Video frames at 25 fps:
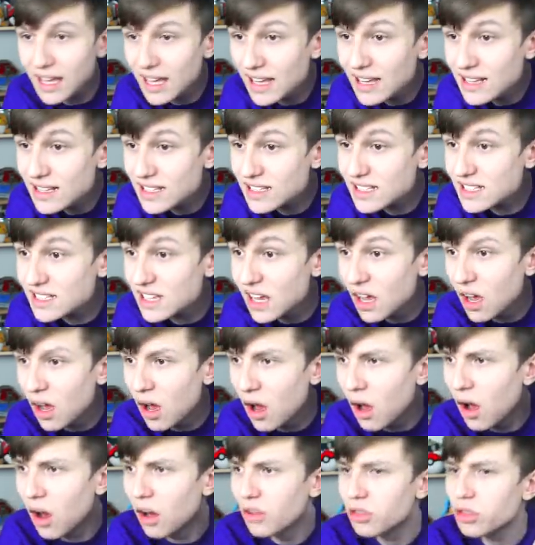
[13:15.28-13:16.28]
is...
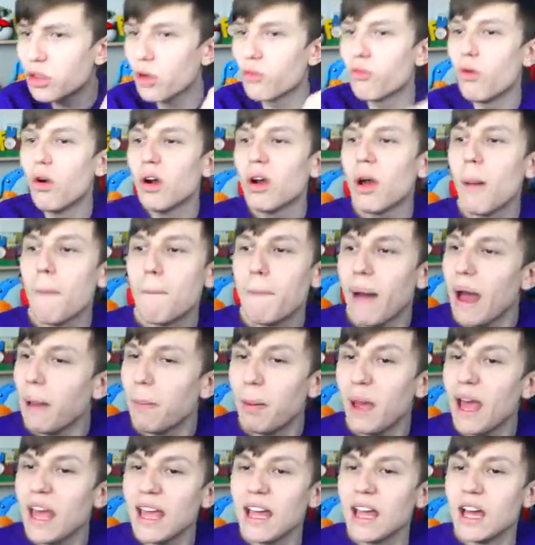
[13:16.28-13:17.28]
the wrong
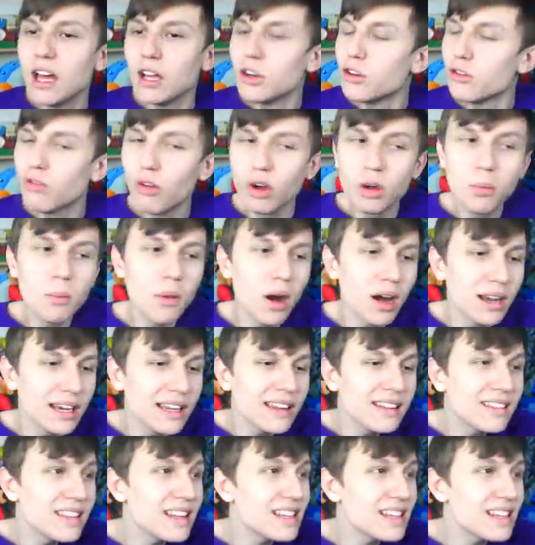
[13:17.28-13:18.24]
Mbappe, the wrong Mane.